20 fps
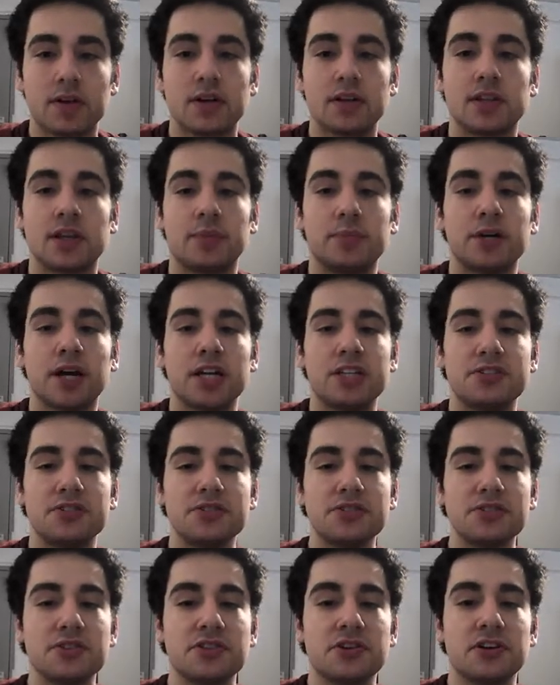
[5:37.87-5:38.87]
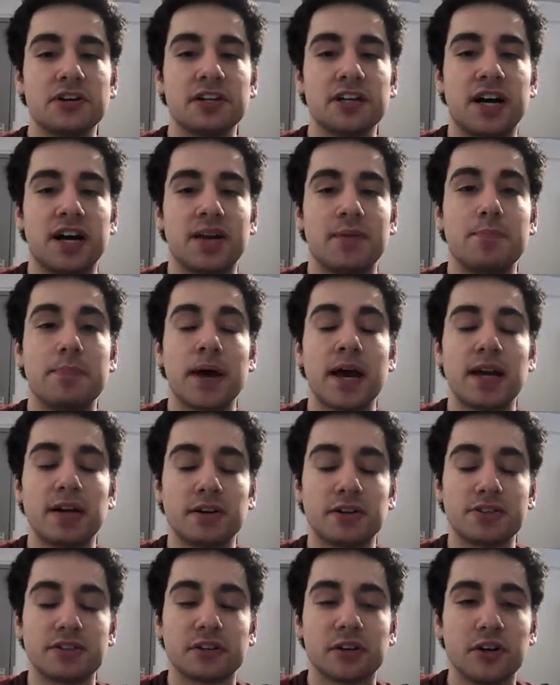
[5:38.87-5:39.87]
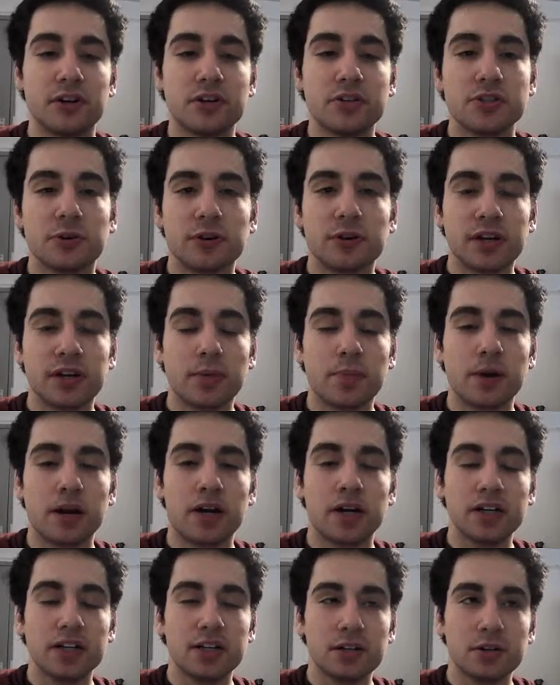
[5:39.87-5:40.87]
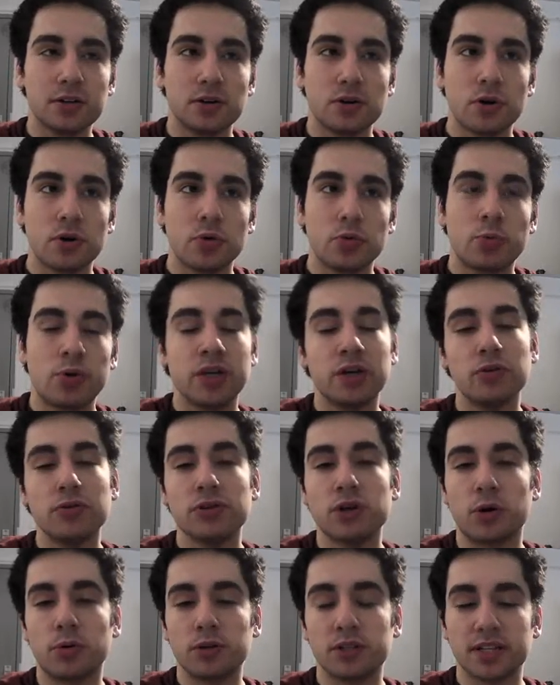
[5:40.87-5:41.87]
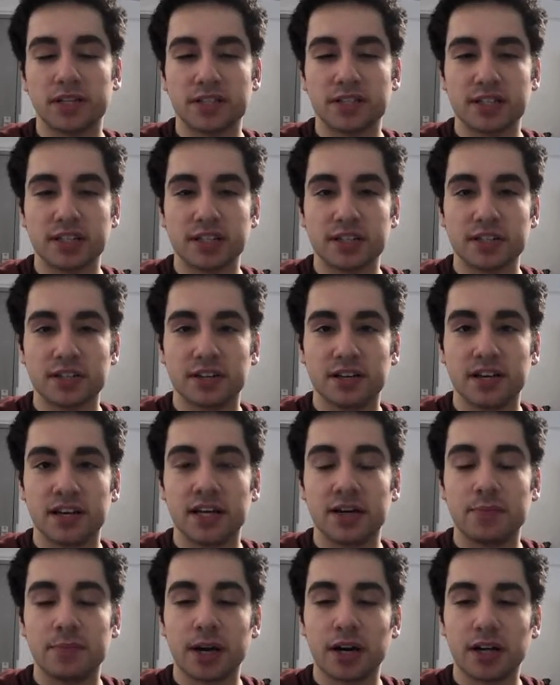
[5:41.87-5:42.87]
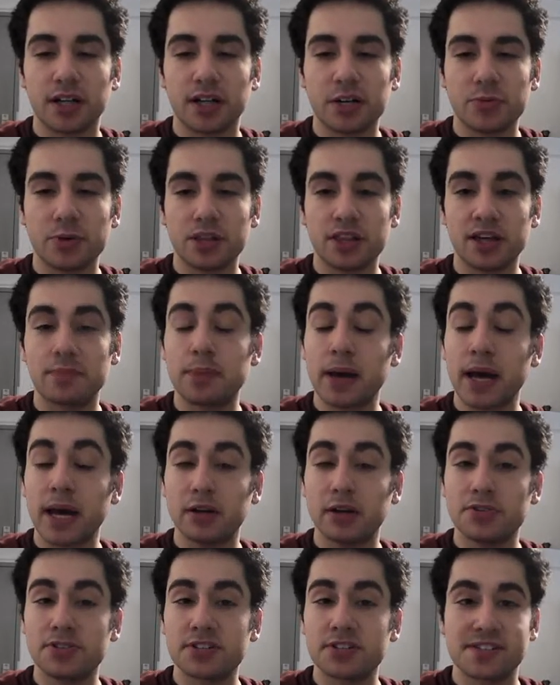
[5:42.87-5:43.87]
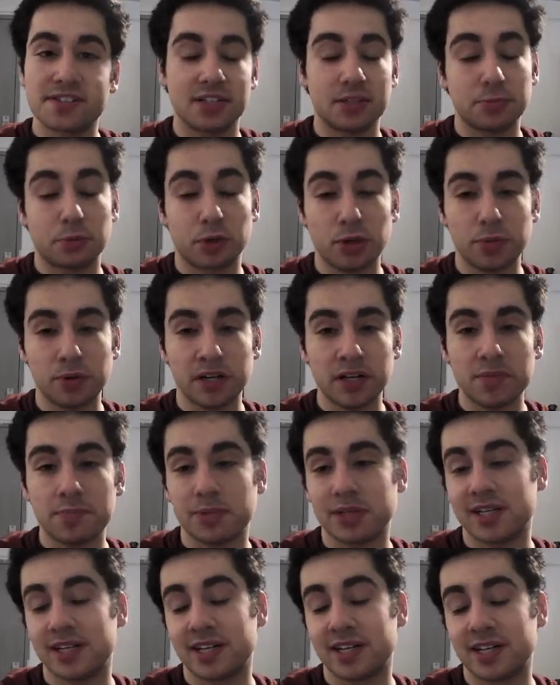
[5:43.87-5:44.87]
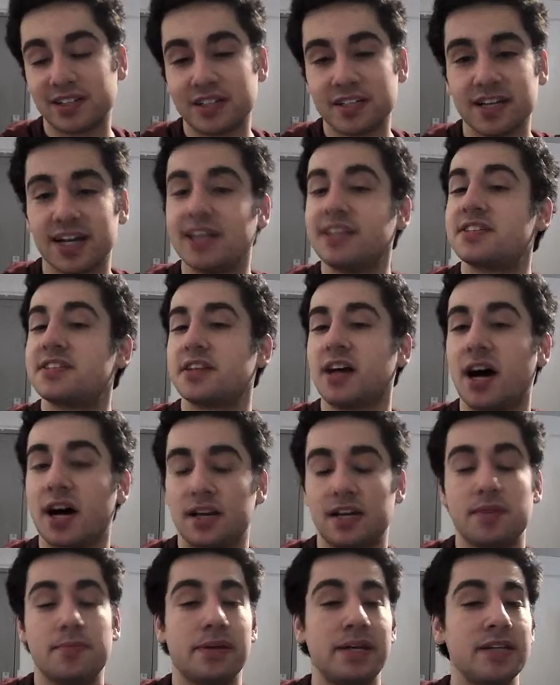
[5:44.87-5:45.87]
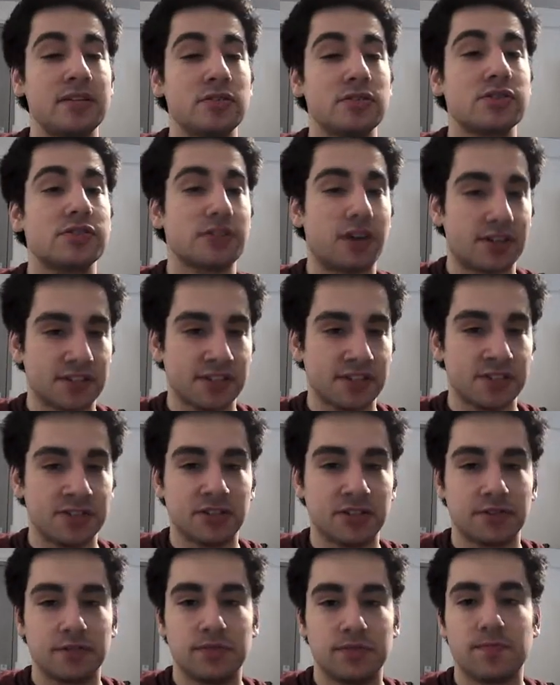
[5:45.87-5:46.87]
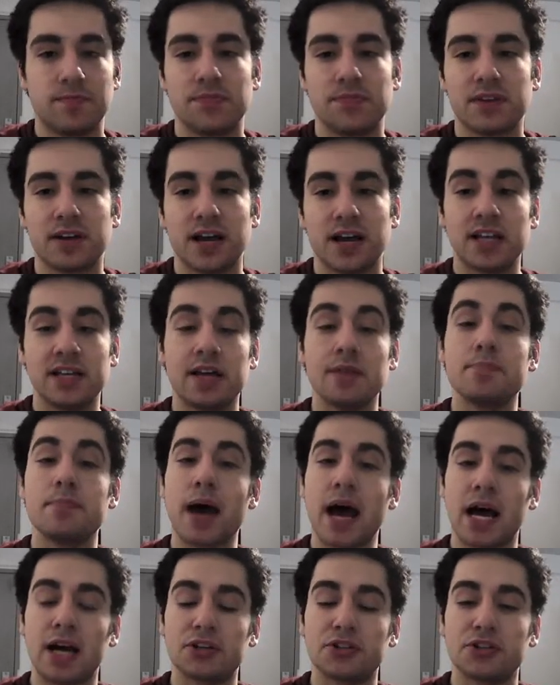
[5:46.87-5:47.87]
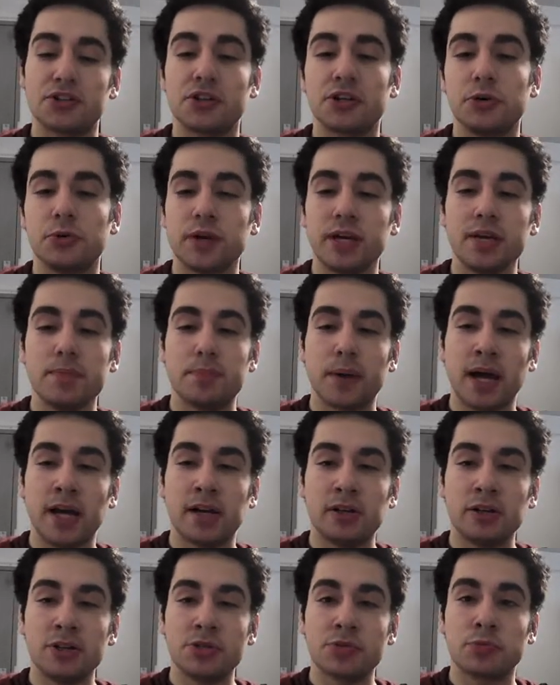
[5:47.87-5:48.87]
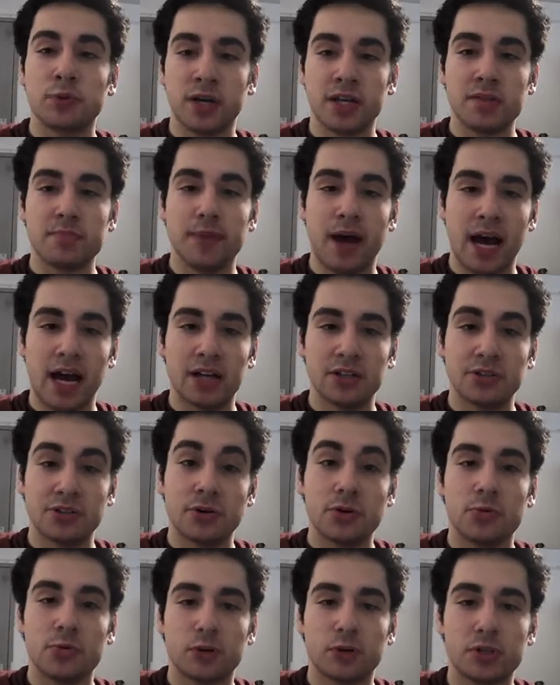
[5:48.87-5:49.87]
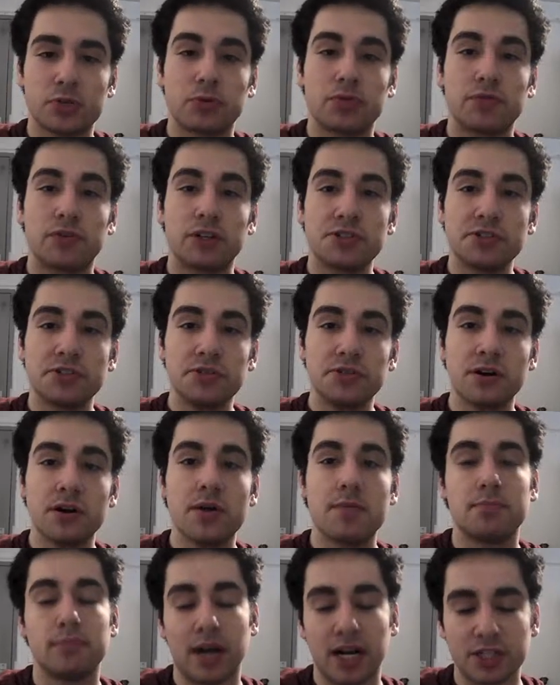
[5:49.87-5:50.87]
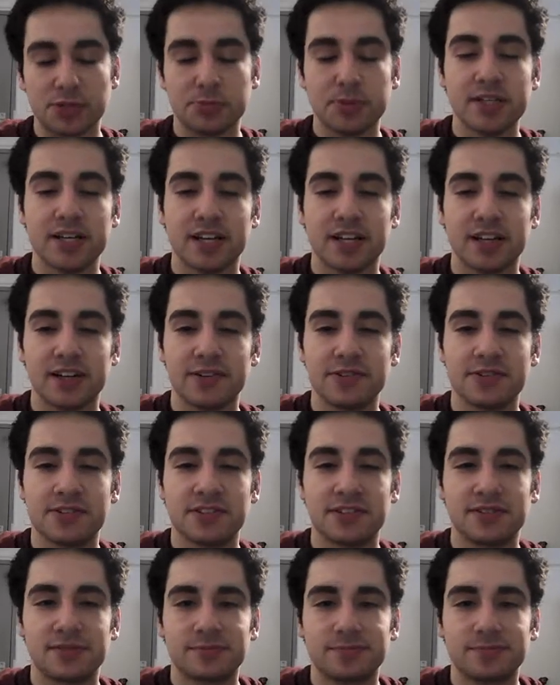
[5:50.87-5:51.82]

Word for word: Number 939, bangers. So in America, we don't know what this is. In America, we think bangers is inappropriate, but in England, it's not. It means sausage. And then mash. You eat bangers with mash, which refers to mashed potatoes.